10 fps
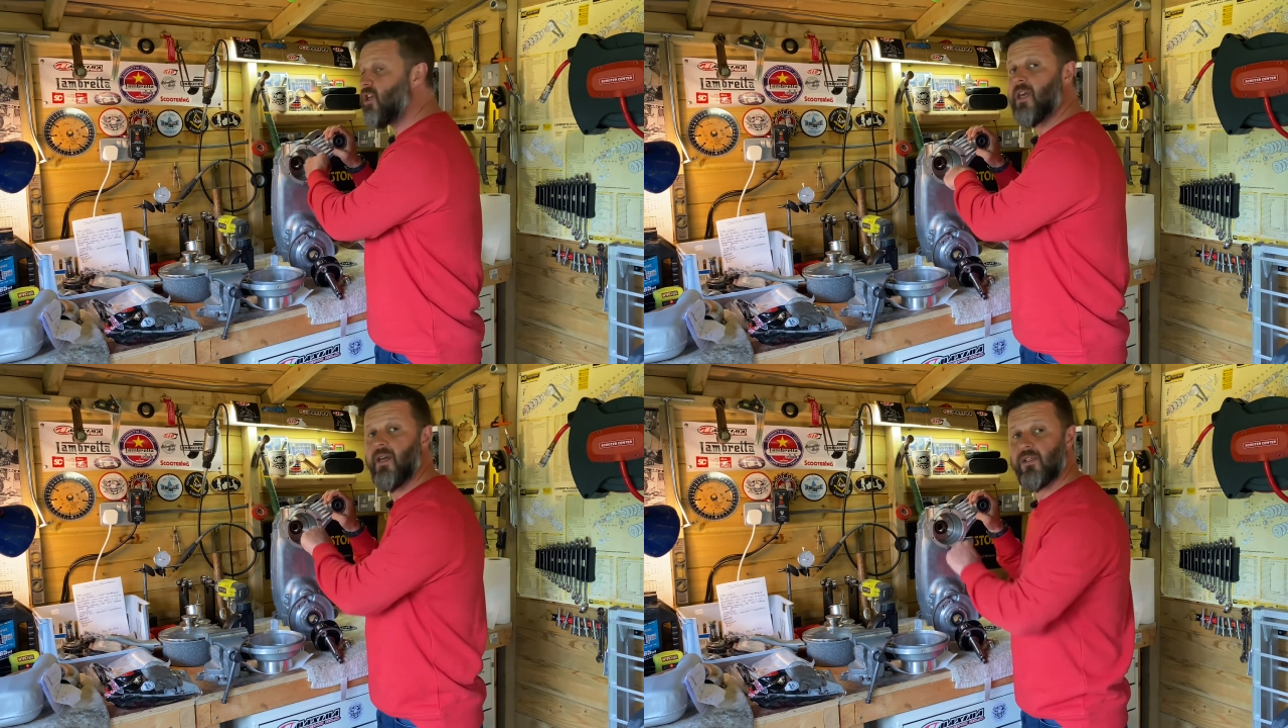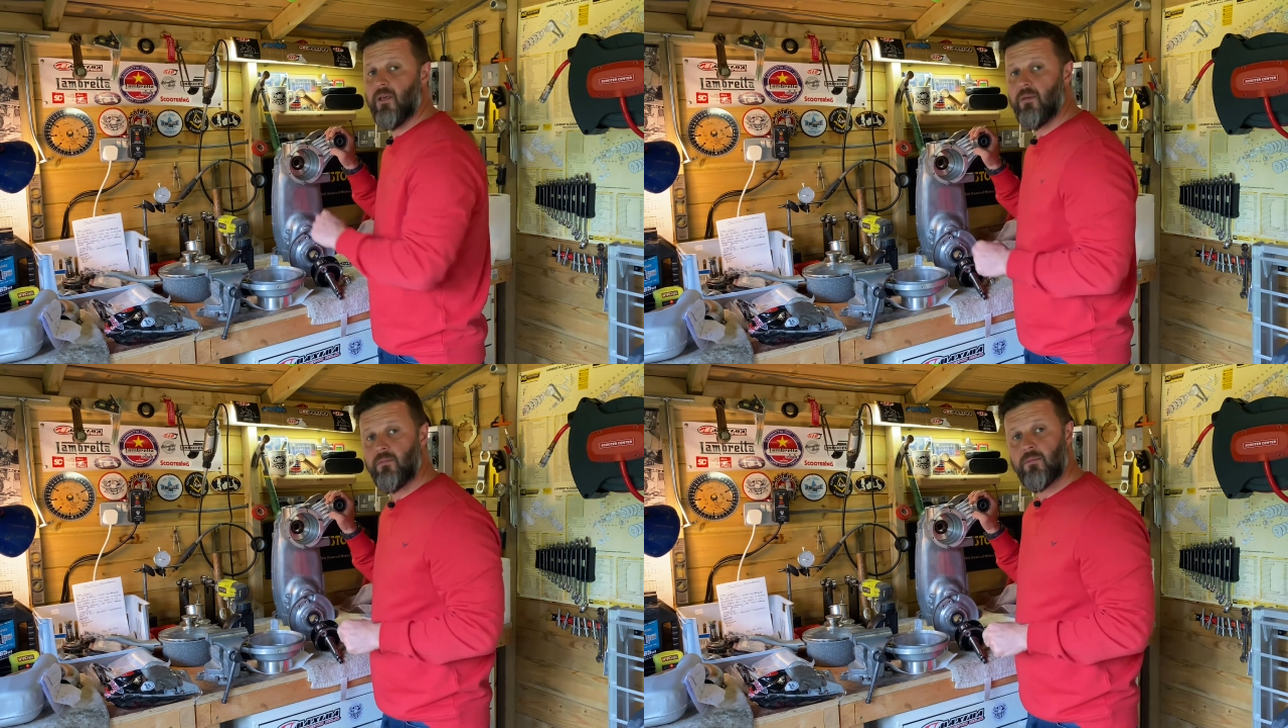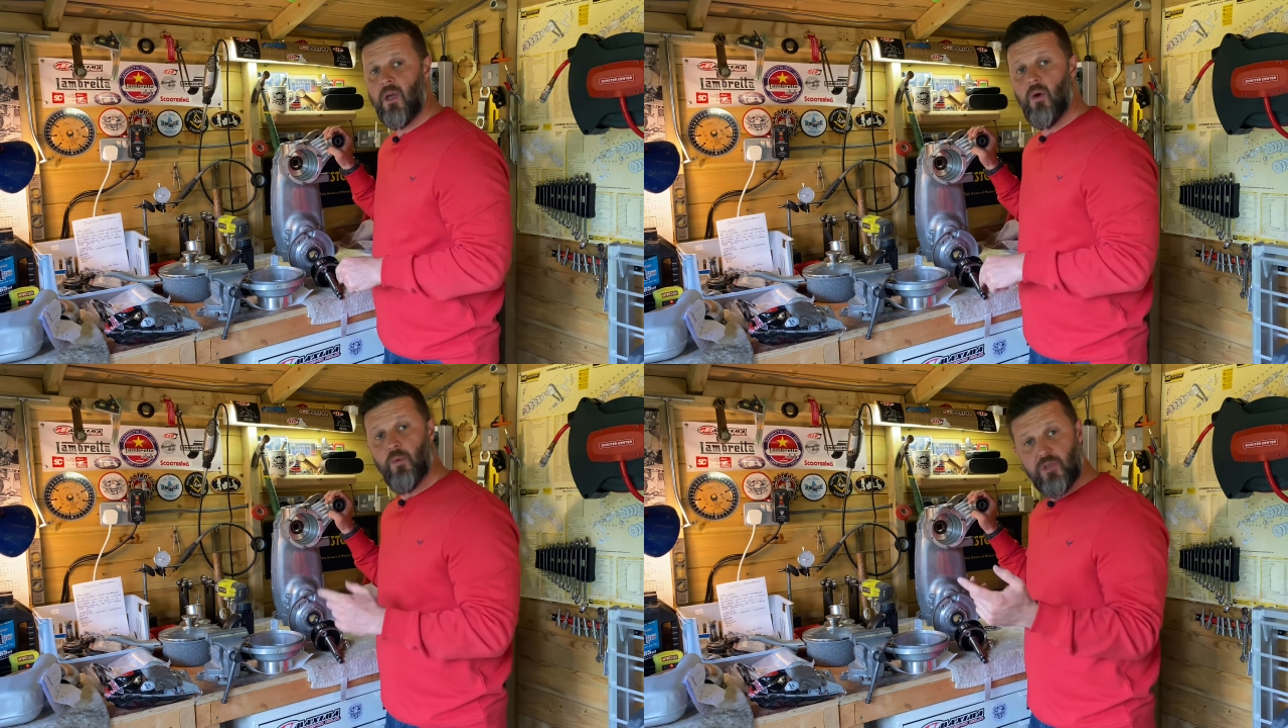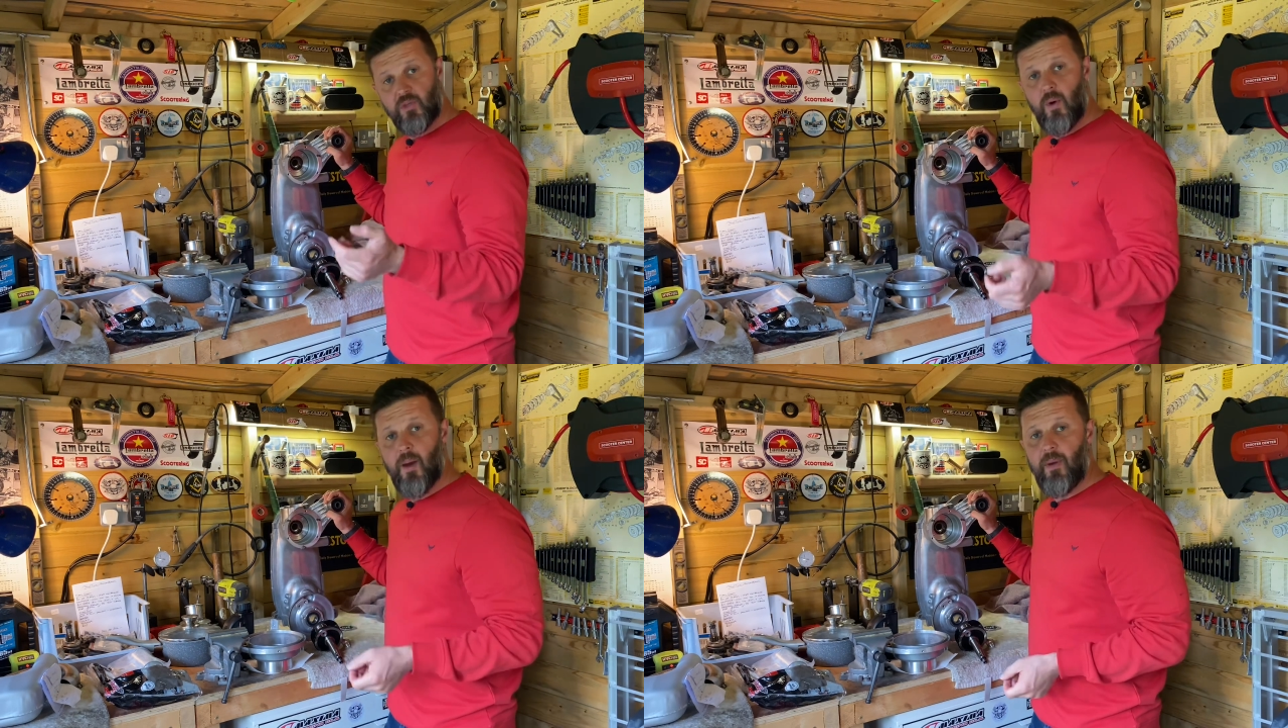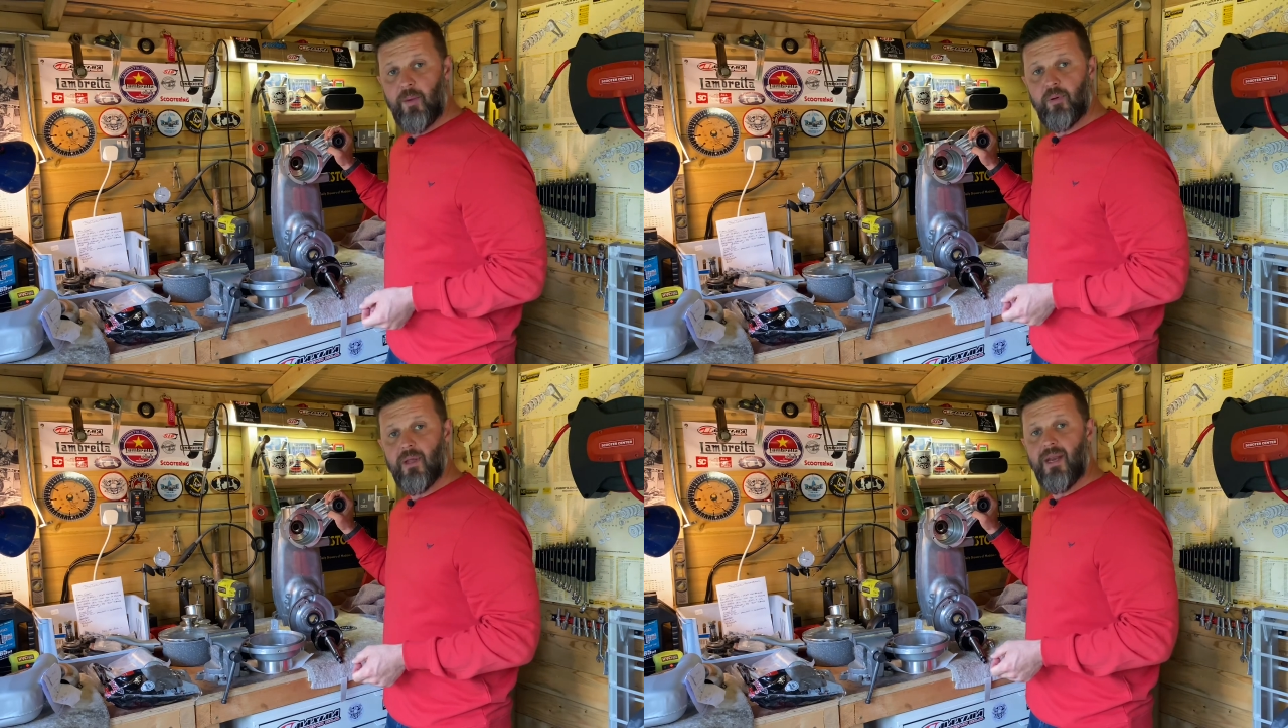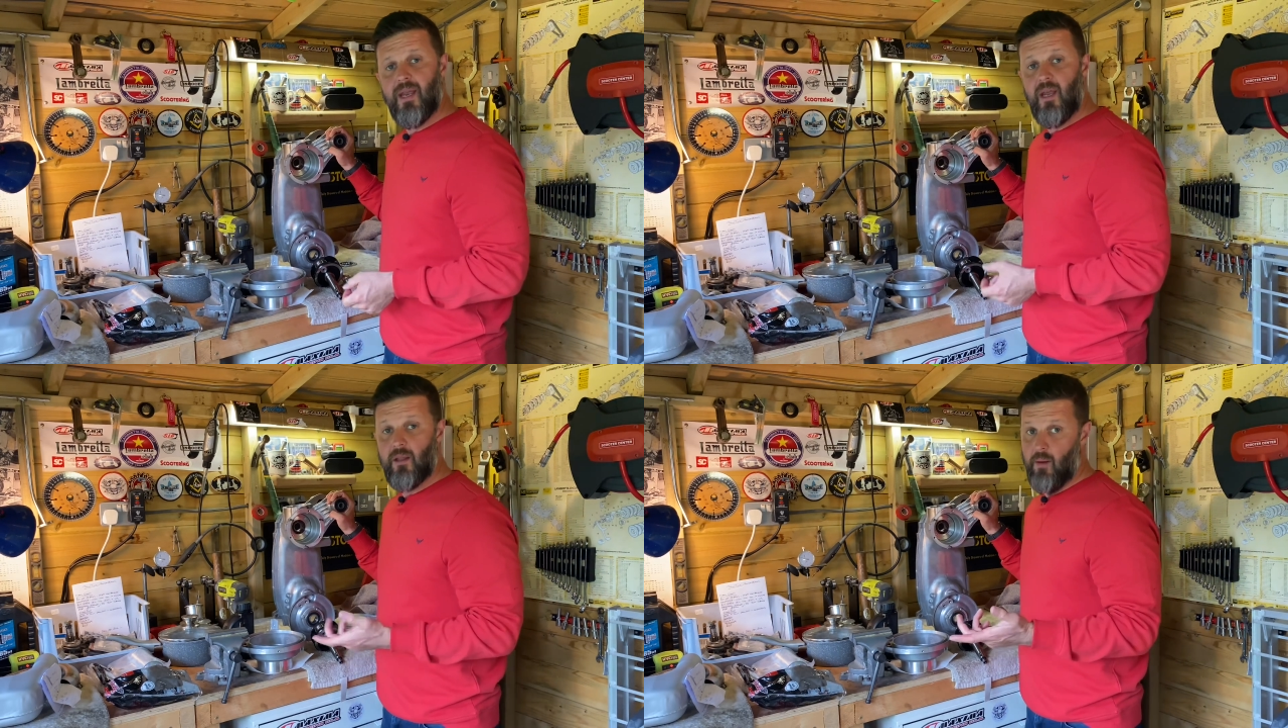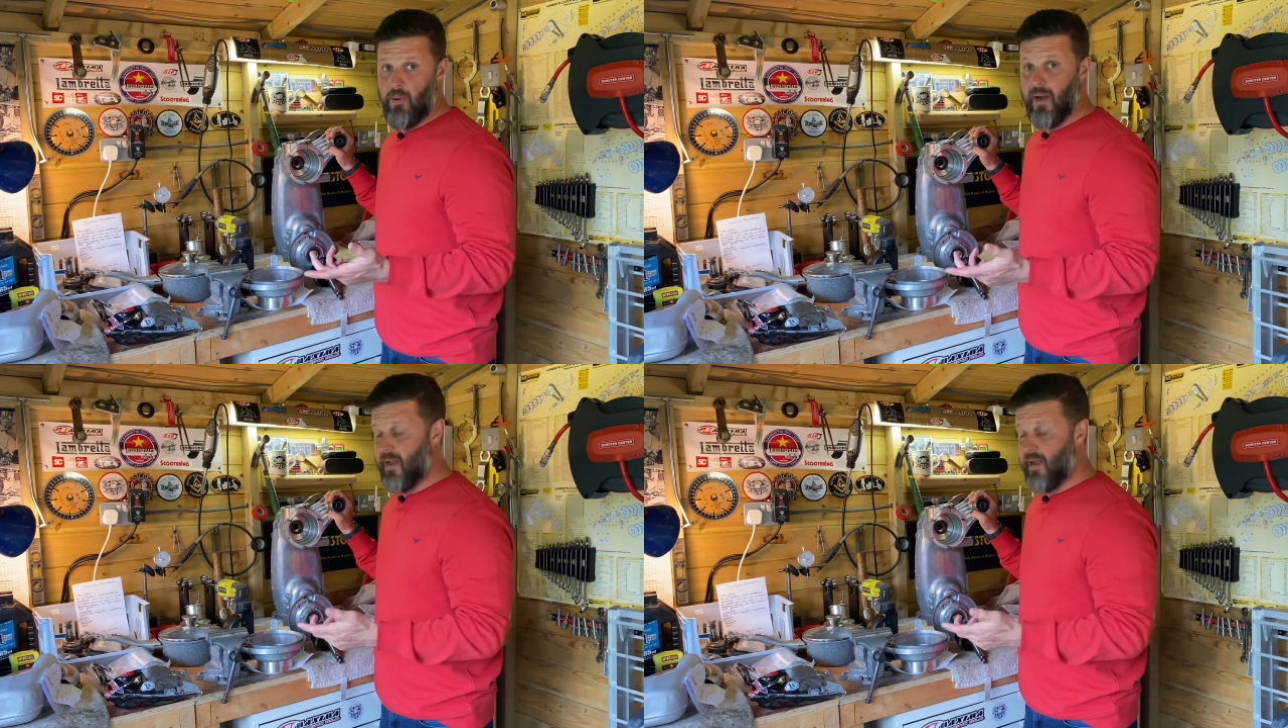casing, which is where people then either by